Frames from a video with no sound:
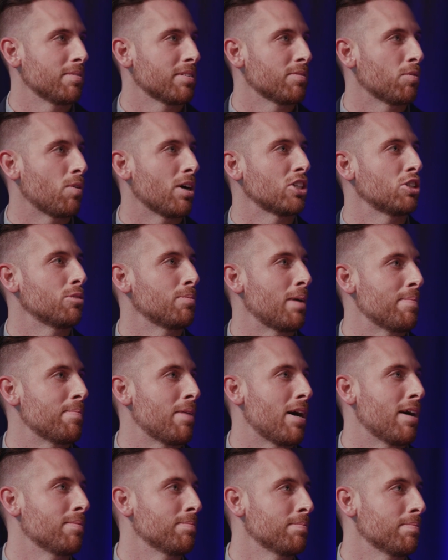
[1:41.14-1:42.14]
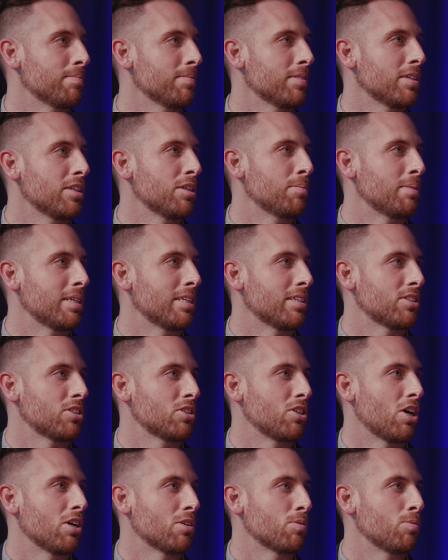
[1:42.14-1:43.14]
watching my mom, being a
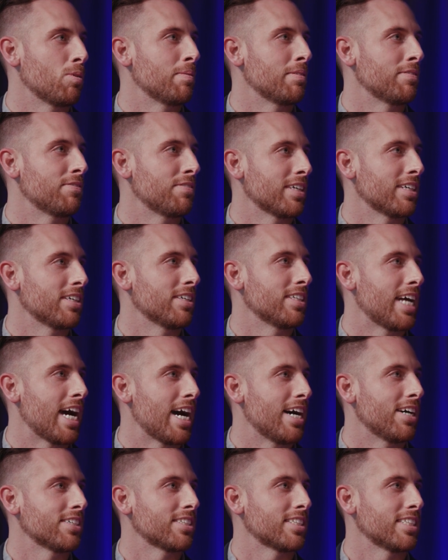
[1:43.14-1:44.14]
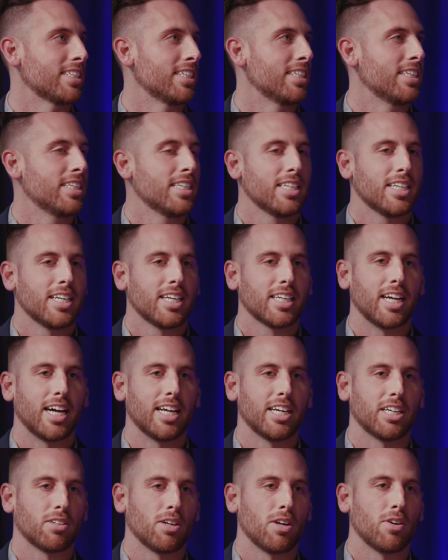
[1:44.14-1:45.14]
strong woman figure in the house and
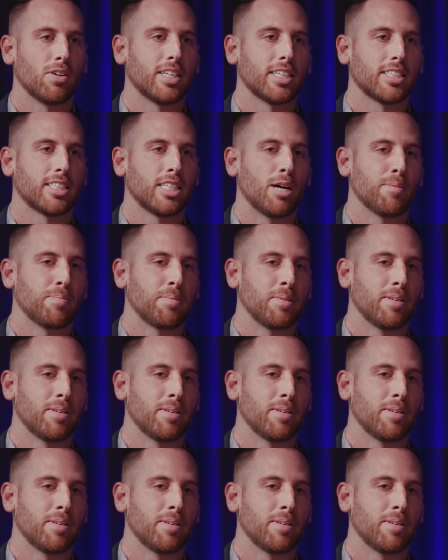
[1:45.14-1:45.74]
kind of growing us up.